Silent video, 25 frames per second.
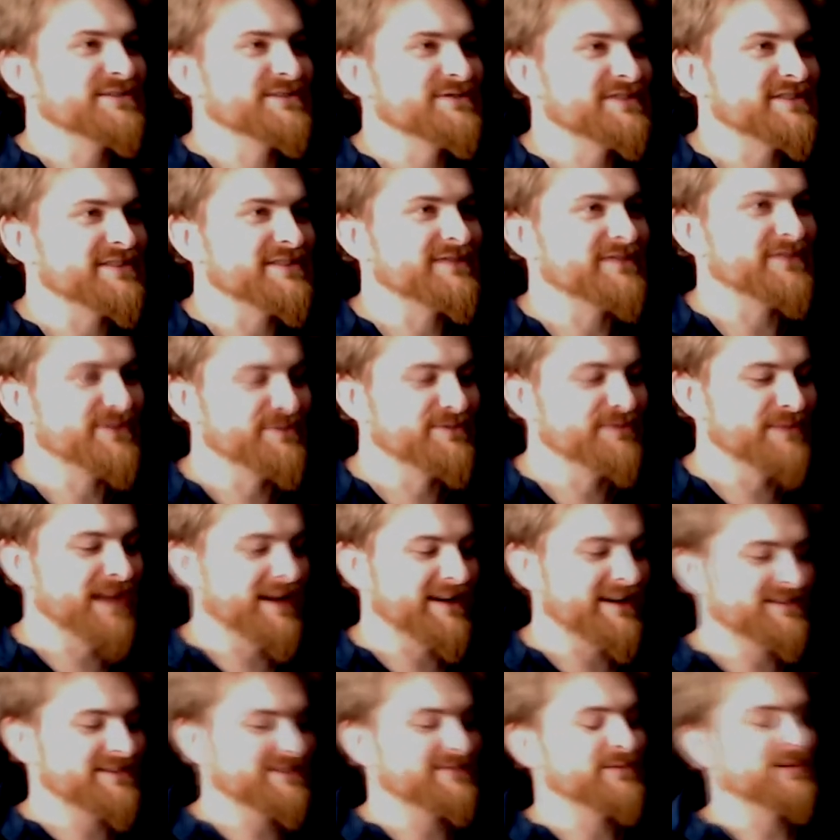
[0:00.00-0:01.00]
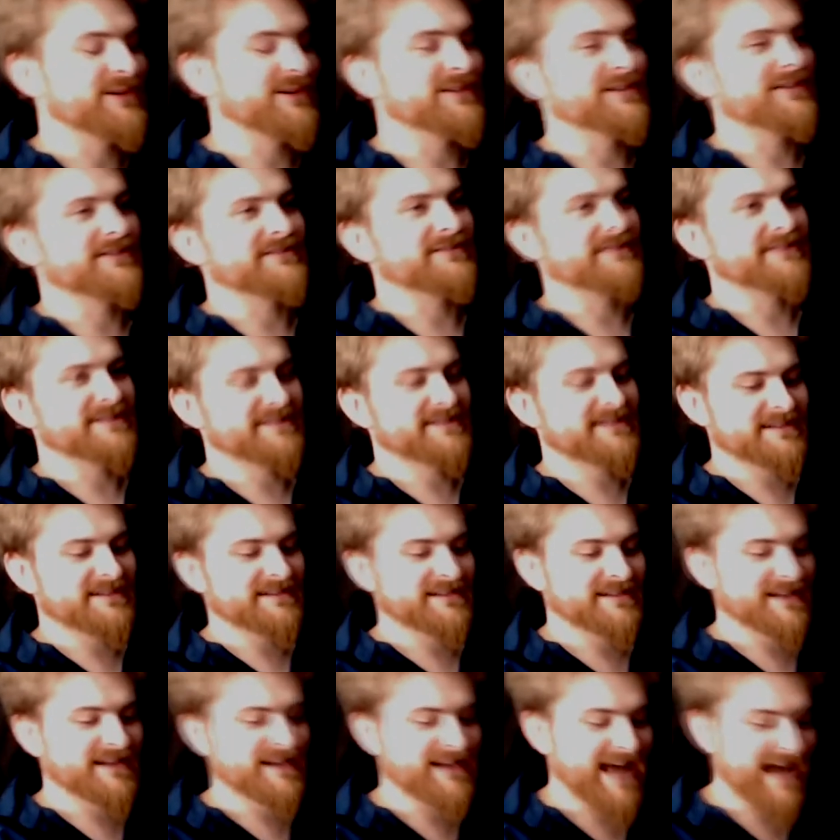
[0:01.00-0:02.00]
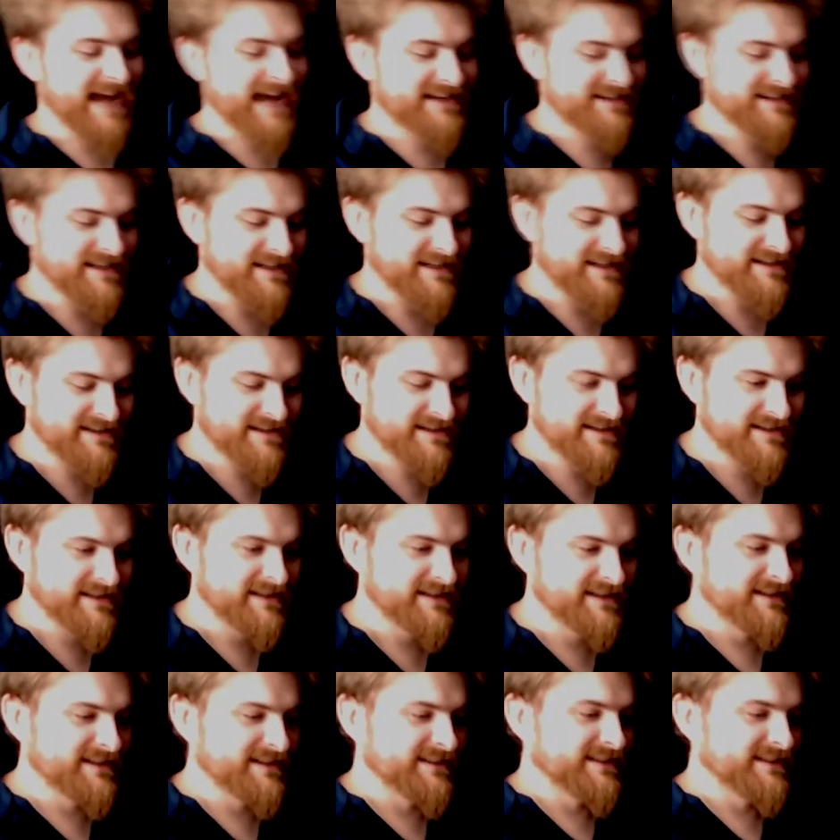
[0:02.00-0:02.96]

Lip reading: use of umlauts and whatnot, and accents.